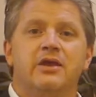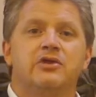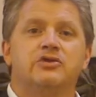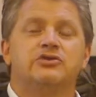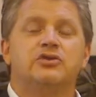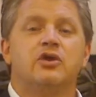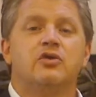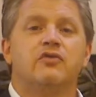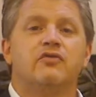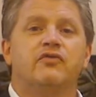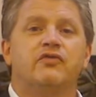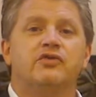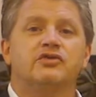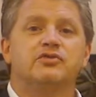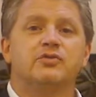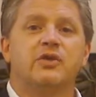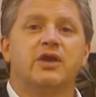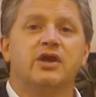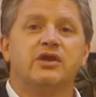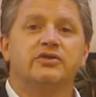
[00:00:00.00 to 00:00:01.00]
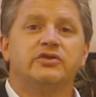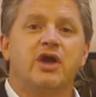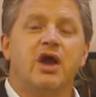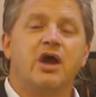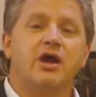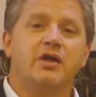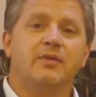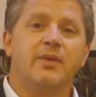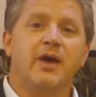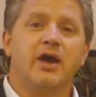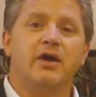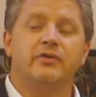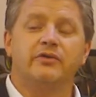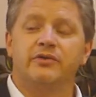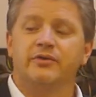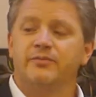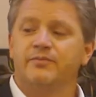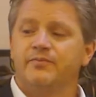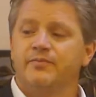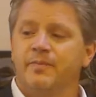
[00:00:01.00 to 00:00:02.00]
So first we're going to talk about
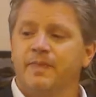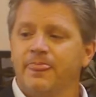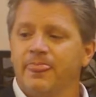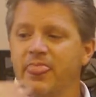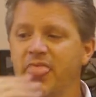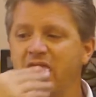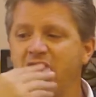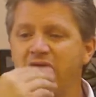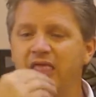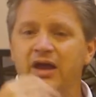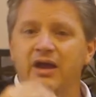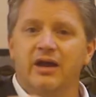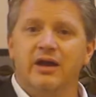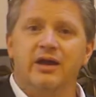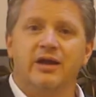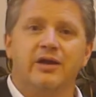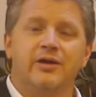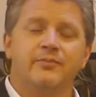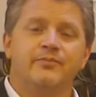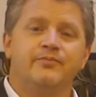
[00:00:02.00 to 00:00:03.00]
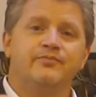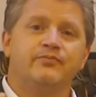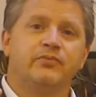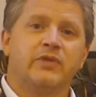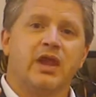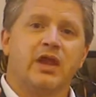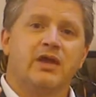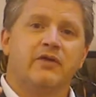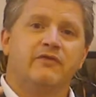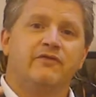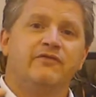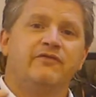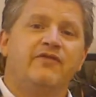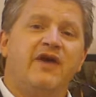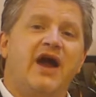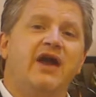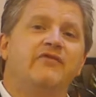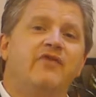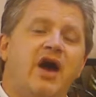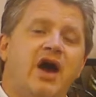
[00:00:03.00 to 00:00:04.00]

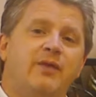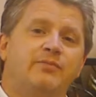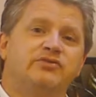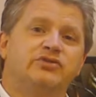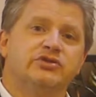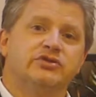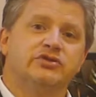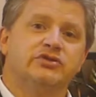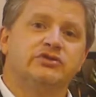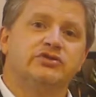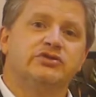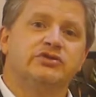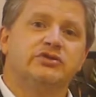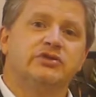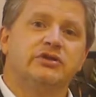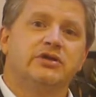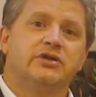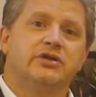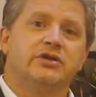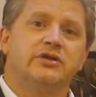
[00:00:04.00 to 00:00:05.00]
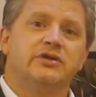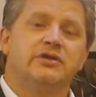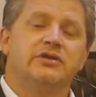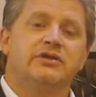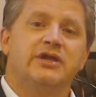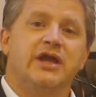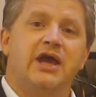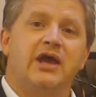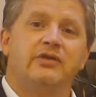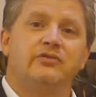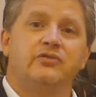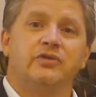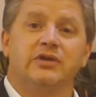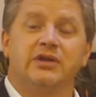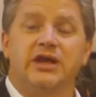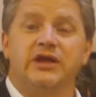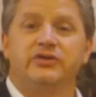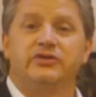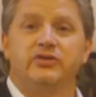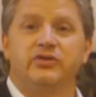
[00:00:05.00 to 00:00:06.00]
5 options that
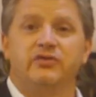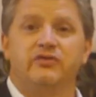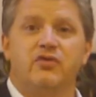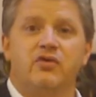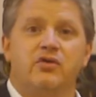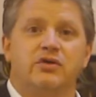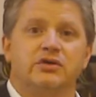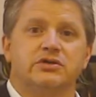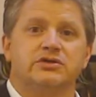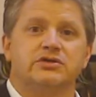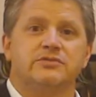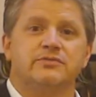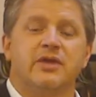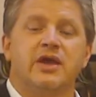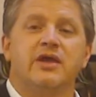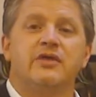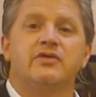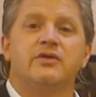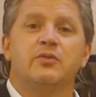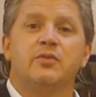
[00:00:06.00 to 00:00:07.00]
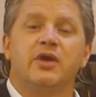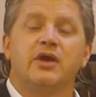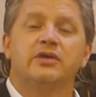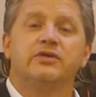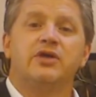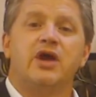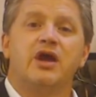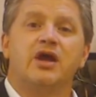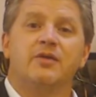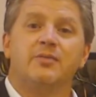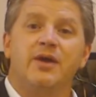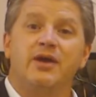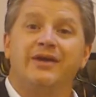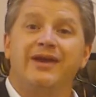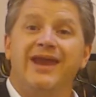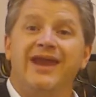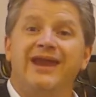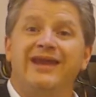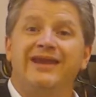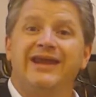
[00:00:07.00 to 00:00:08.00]
relate to divorce. Then we're going to talk
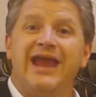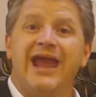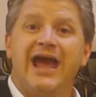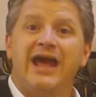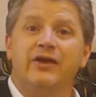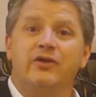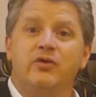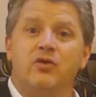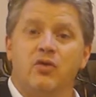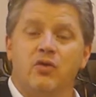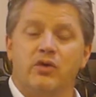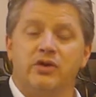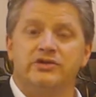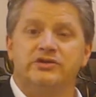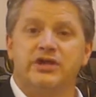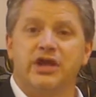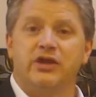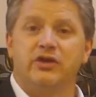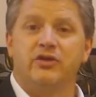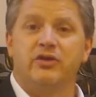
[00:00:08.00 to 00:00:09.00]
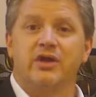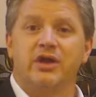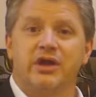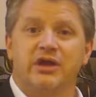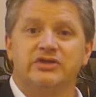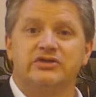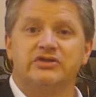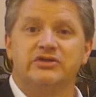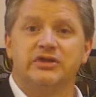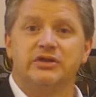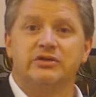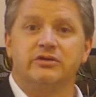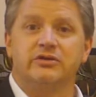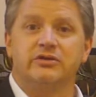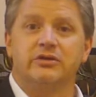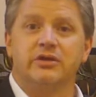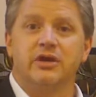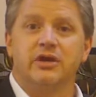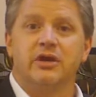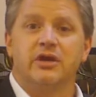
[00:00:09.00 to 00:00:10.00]
about 8 categories that you can consider
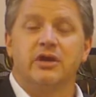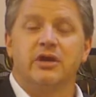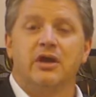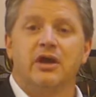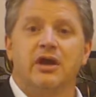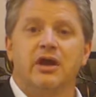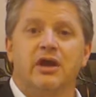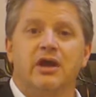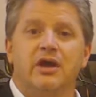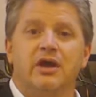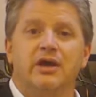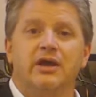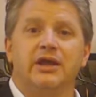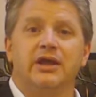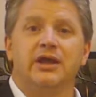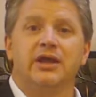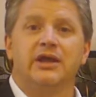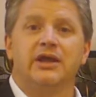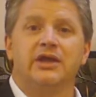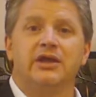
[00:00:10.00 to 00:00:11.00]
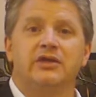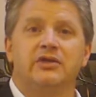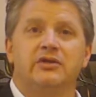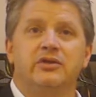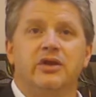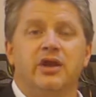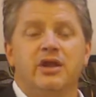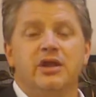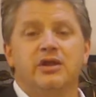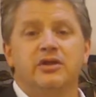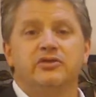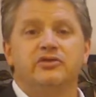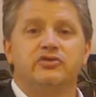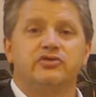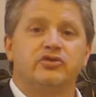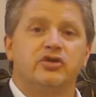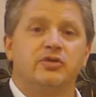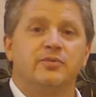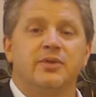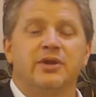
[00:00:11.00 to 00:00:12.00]
in
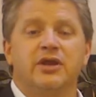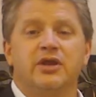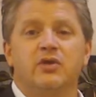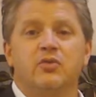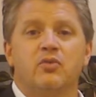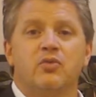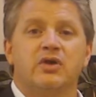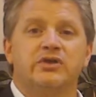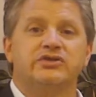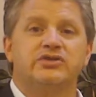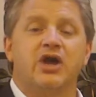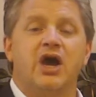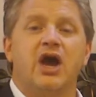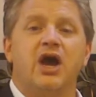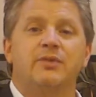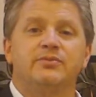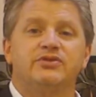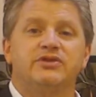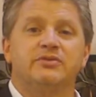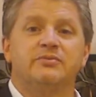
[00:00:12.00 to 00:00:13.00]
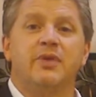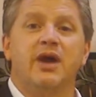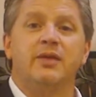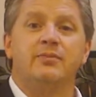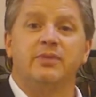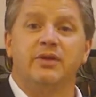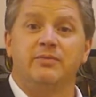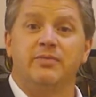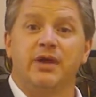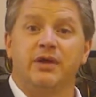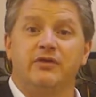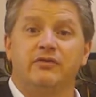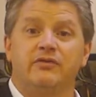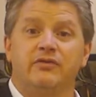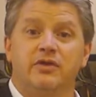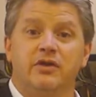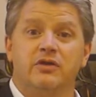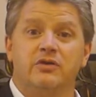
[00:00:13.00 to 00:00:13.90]
determining which option might be better for